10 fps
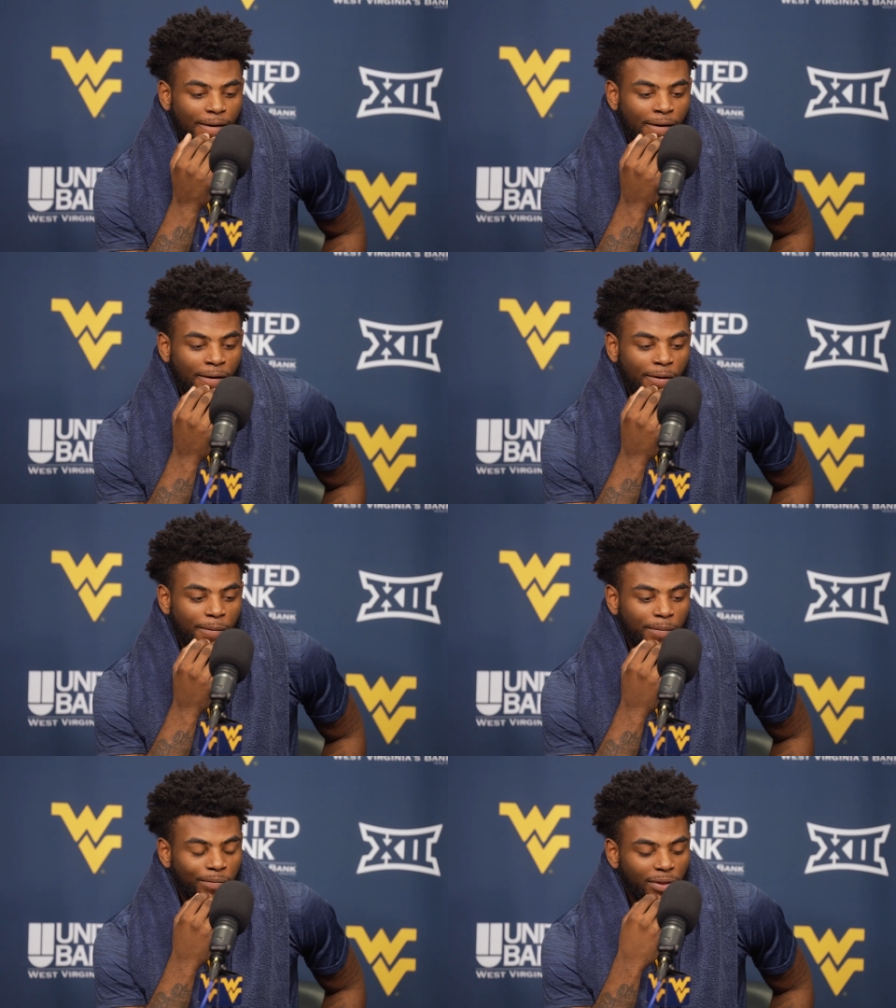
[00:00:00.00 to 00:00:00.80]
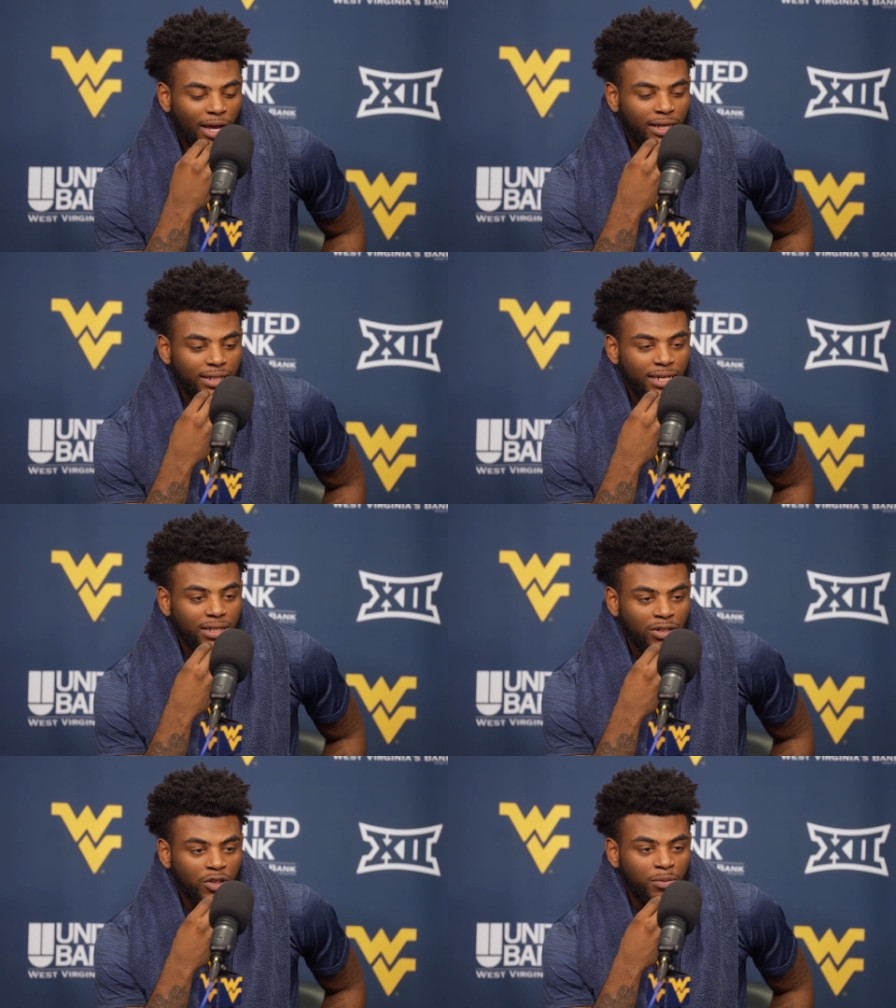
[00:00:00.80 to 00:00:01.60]
um, I could say it's
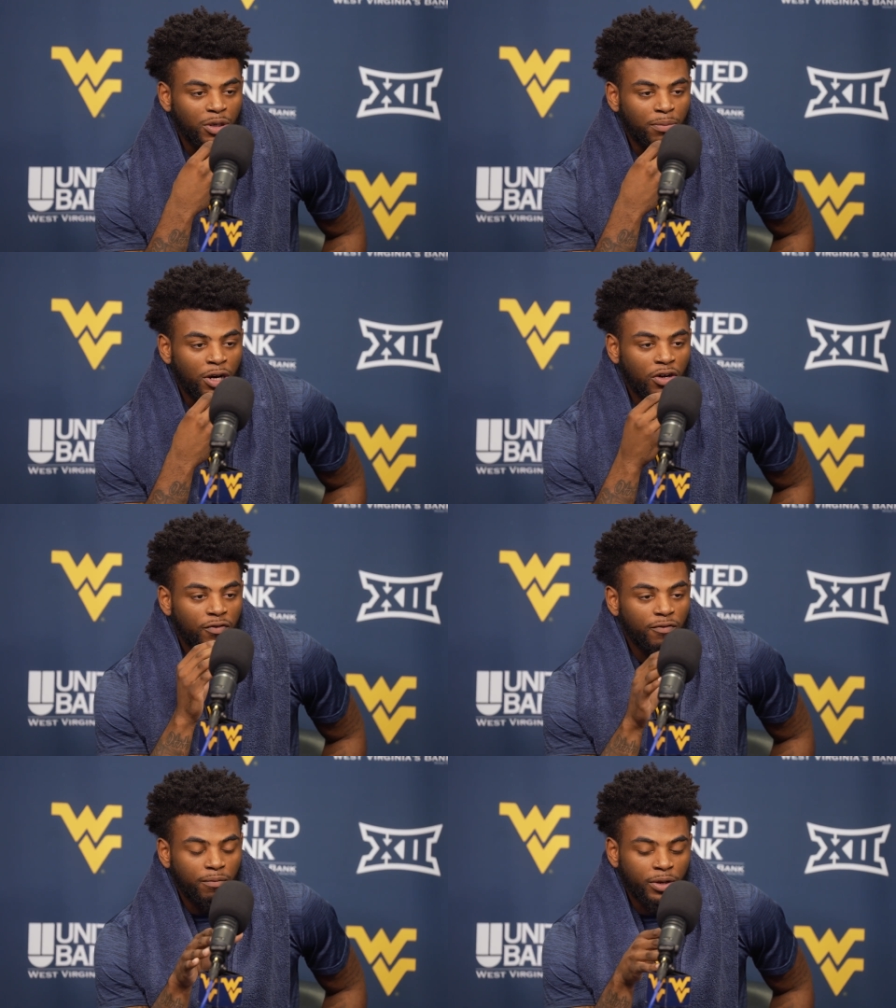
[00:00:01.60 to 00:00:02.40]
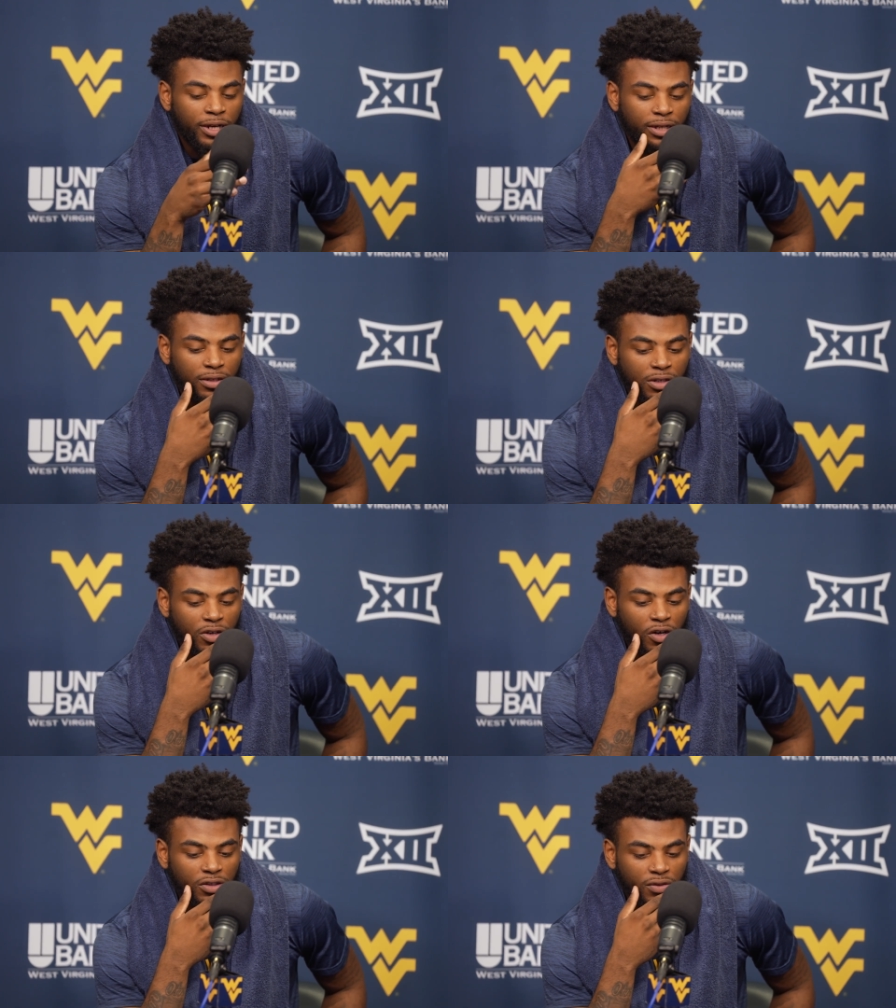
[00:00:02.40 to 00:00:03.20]
a little bit of both, but
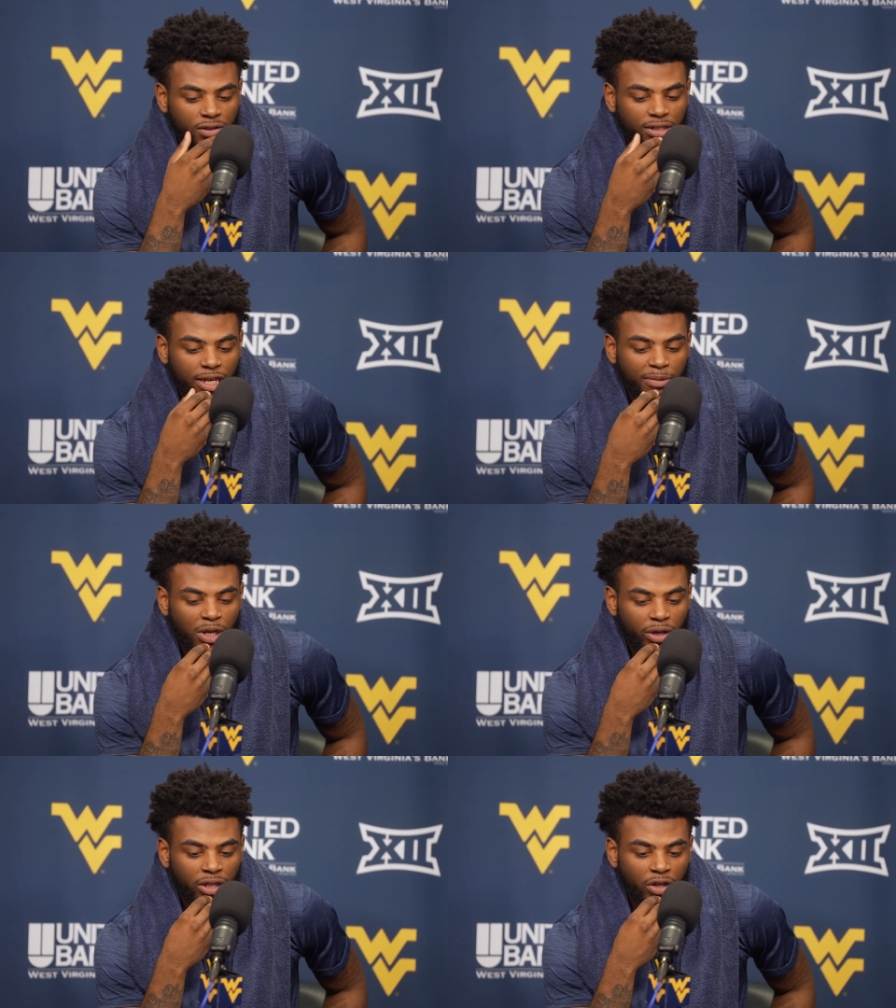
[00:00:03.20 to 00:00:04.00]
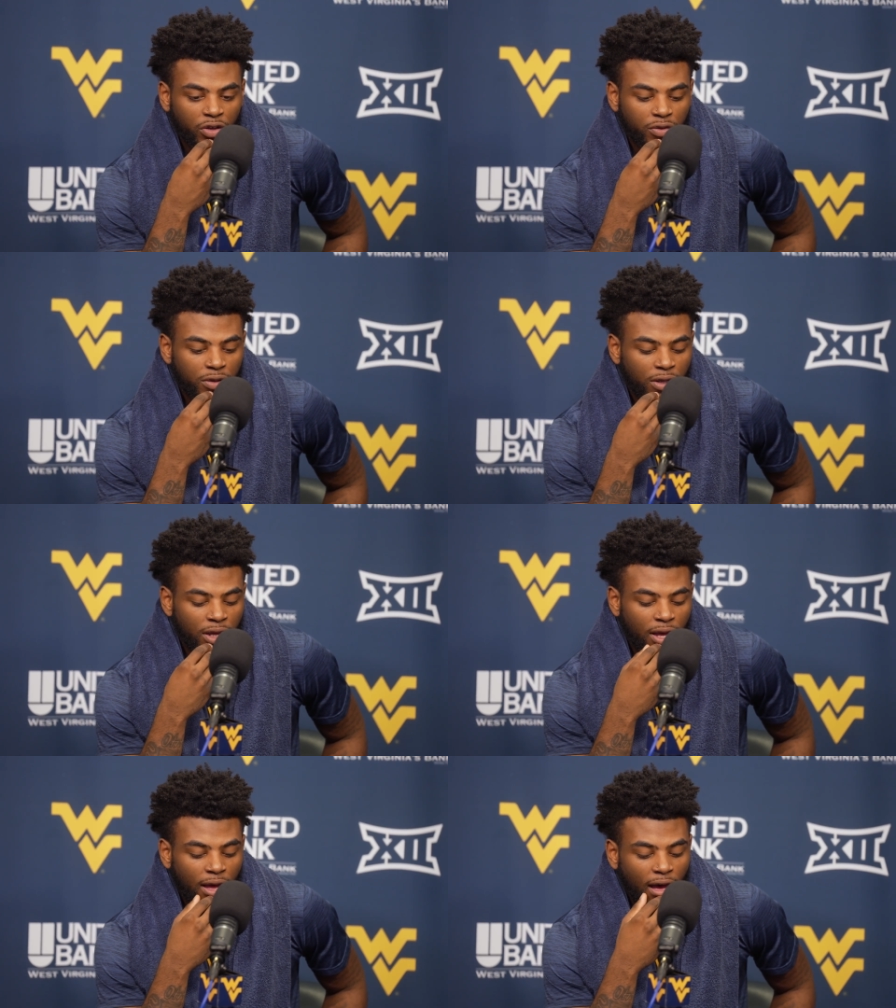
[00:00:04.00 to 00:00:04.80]
also in the same token, though,
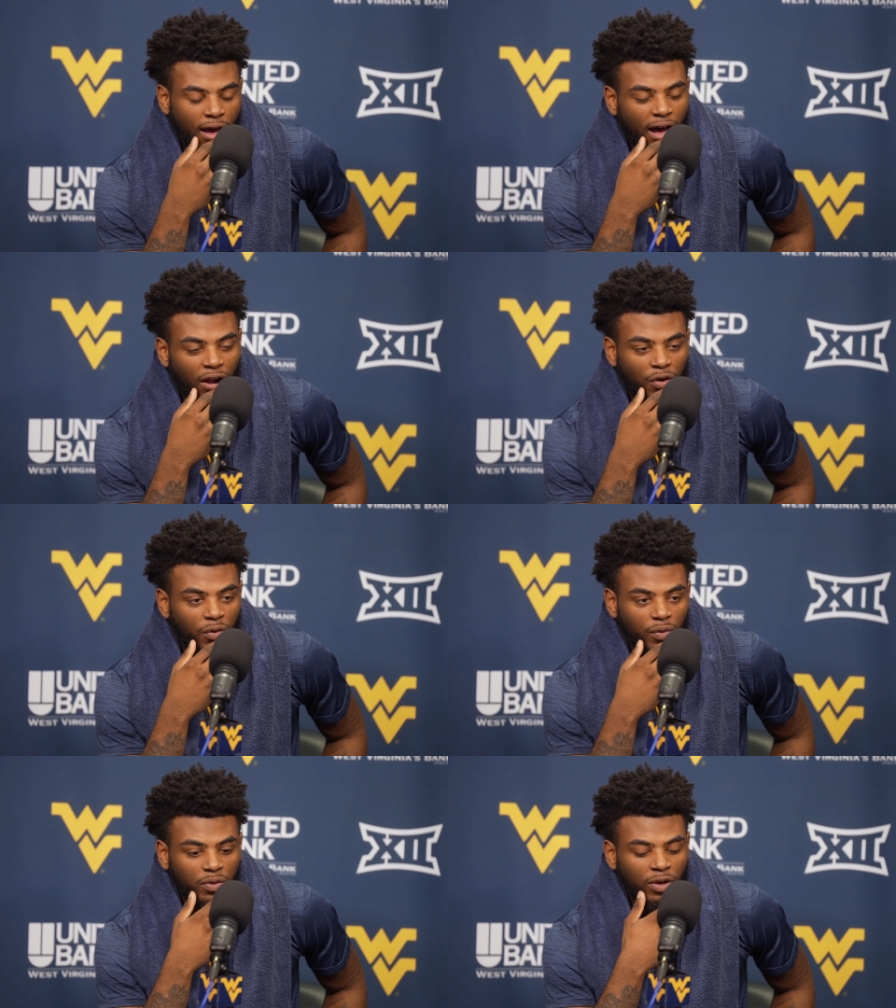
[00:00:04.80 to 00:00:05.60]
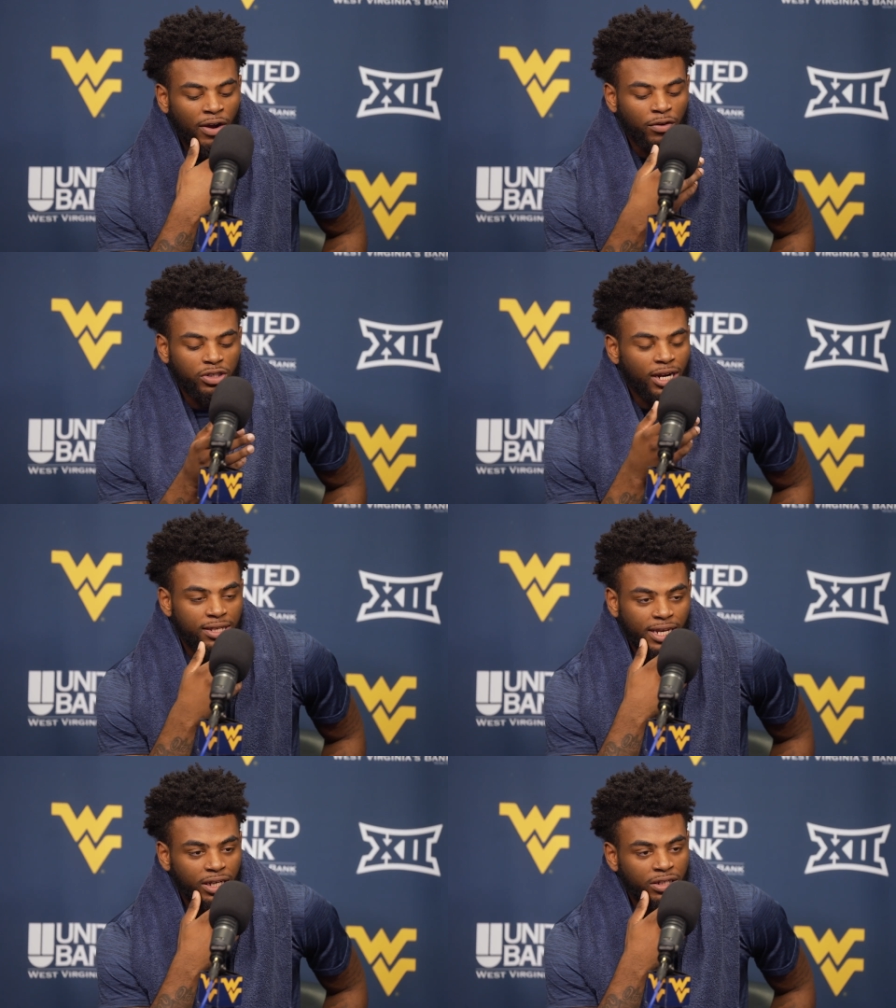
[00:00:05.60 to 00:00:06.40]
I don't ever try to
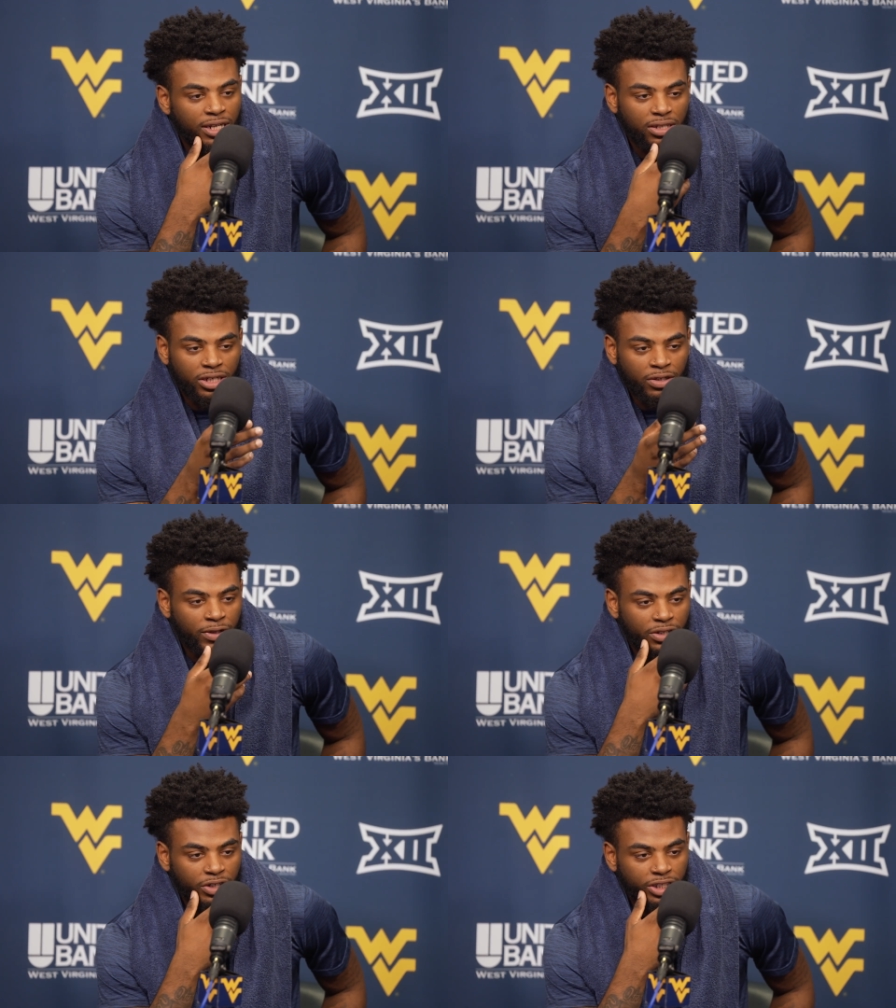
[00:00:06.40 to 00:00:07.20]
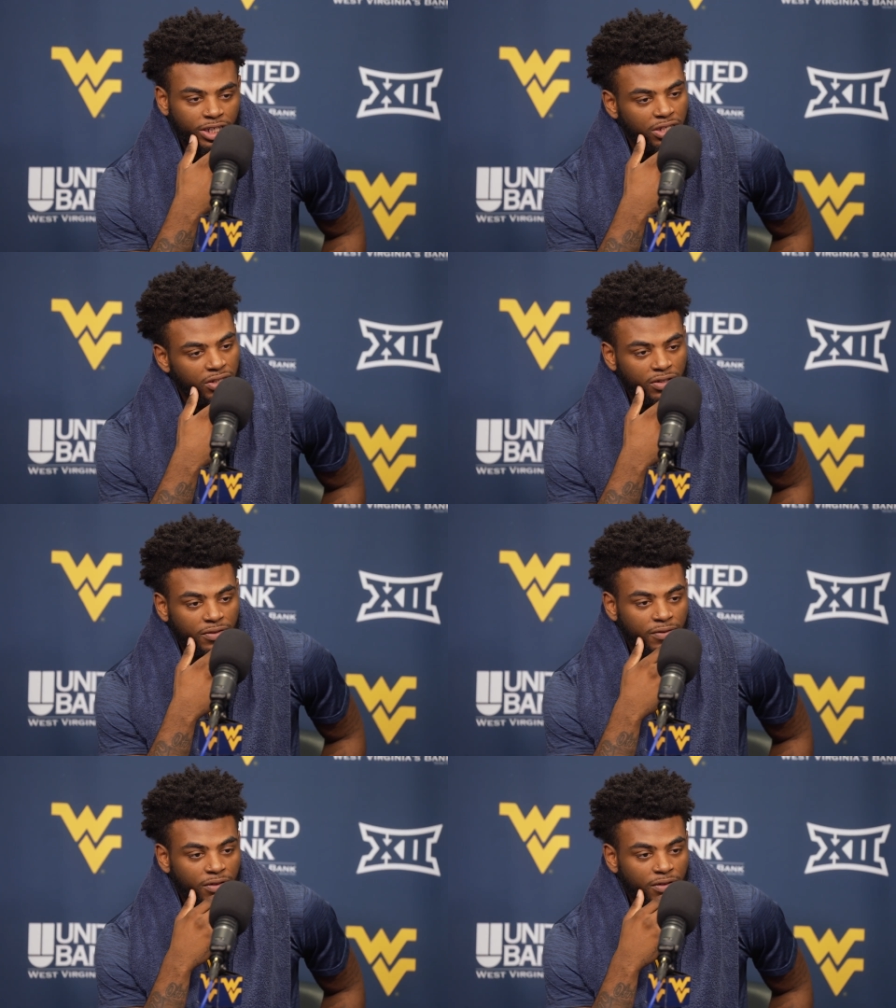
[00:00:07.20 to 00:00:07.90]
take unnecessary risk or chances.